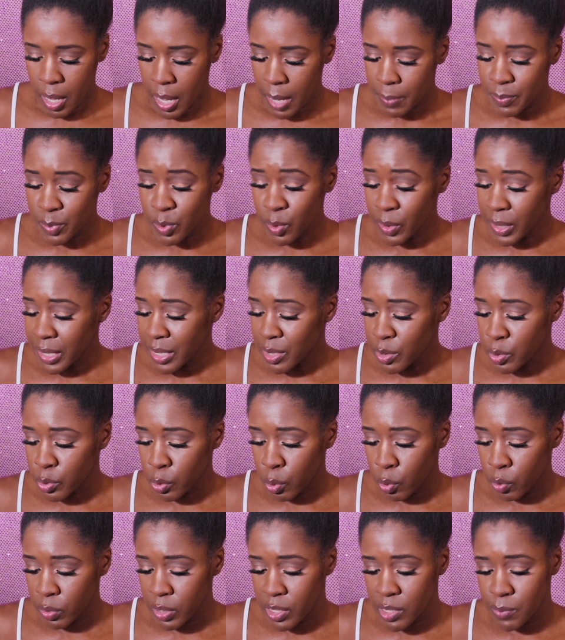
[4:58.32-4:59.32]
Absolutely
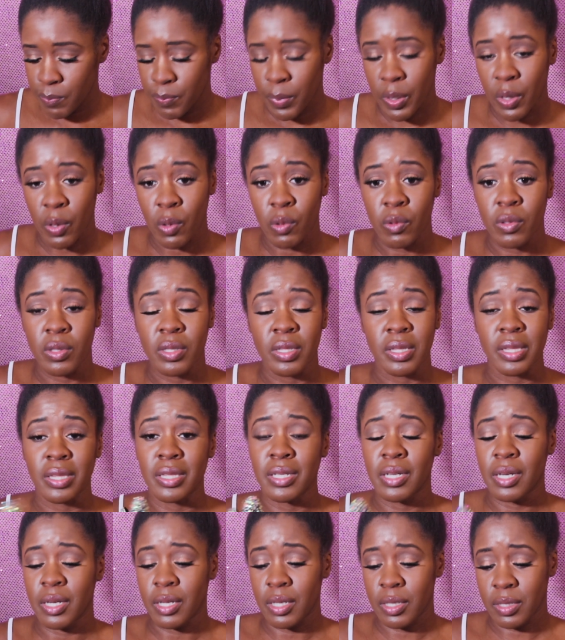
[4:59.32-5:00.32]
adore this bow.
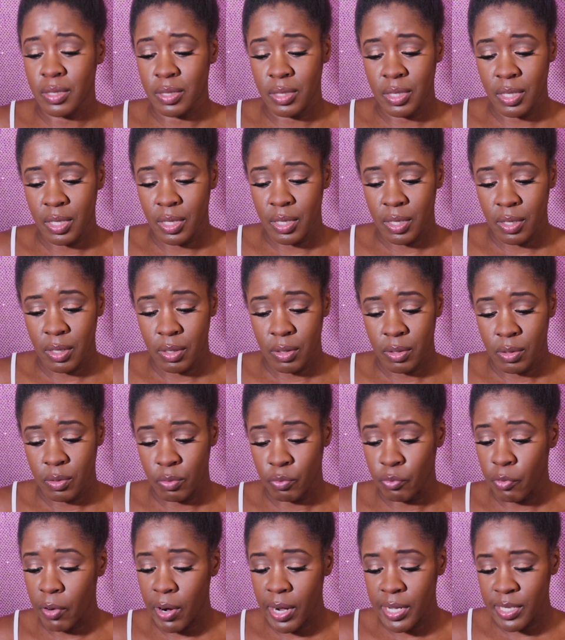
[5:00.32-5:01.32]
The
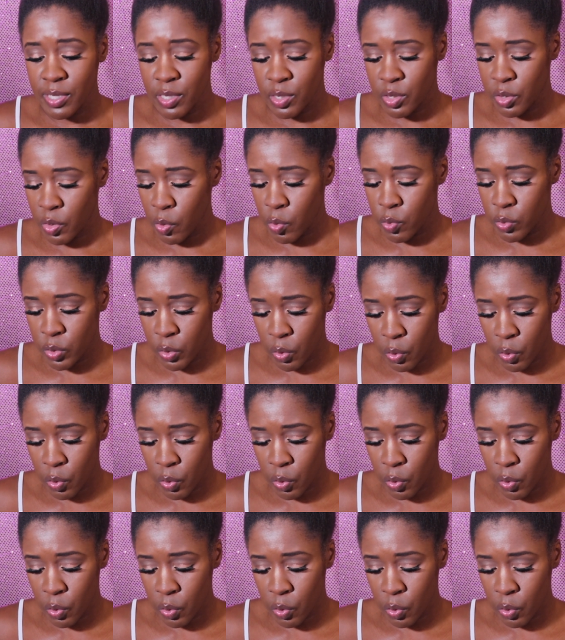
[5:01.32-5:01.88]
rhinestones